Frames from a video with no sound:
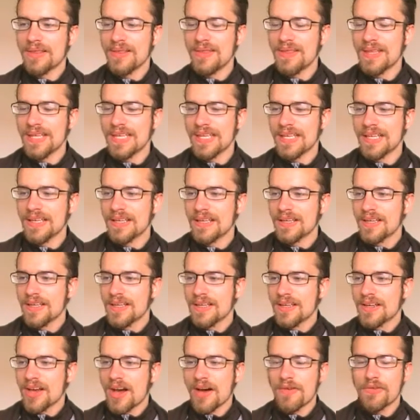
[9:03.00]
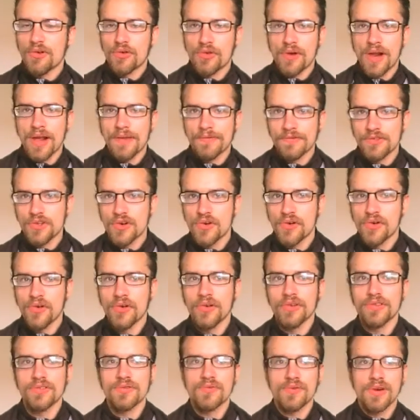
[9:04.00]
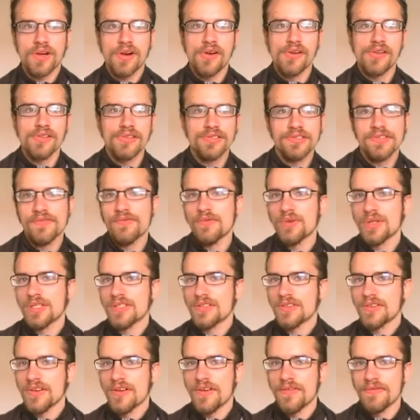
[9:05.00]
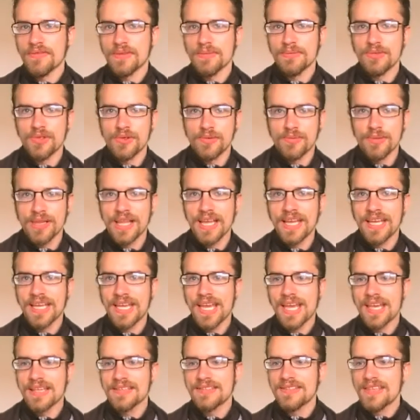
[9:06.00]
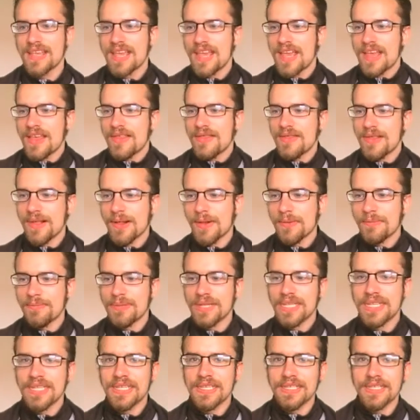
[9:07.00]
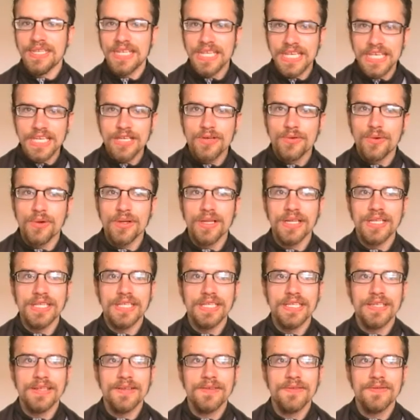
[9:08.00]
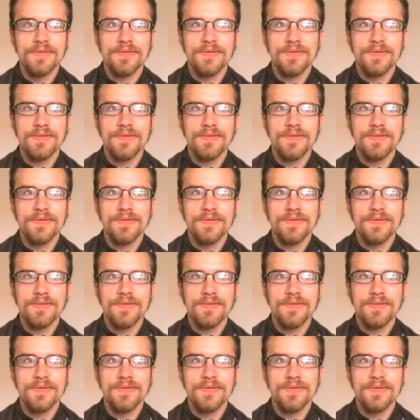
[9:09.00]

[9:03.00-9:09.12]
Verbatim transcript: the hovercraft turns, regardless of which of them you're playing as, they'll be equally,